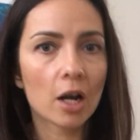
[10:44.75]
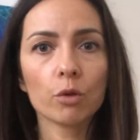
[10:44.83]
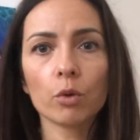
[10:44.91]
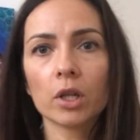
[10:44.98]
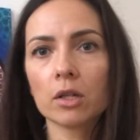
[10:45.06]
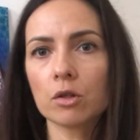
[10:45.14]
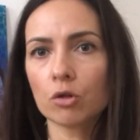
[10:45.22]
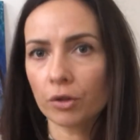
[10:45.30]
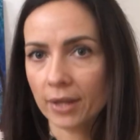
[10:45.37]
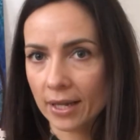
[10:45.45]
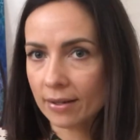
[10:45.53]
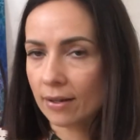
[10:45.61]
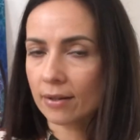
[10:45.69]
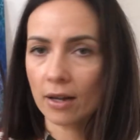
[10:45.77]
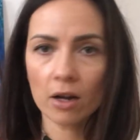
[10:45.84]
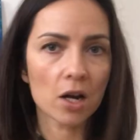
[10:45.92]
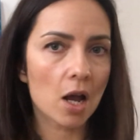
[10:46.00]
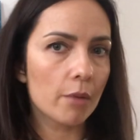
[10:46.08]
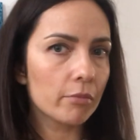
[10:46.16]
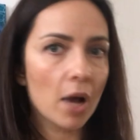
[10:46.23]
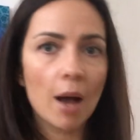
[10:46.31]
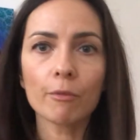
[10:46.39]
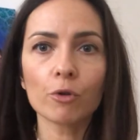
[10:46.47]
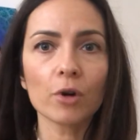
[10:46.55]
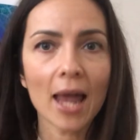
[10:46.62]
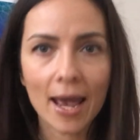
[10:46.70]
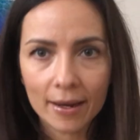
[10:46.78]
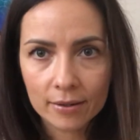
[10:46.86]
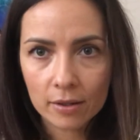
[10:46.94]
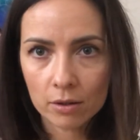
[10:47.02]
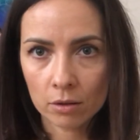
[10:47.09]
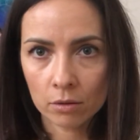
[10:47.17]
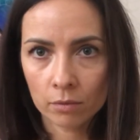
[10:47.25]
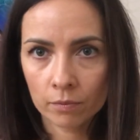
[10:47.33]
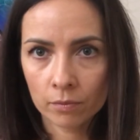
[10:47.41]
and when it's not necessary, I'm relaxed.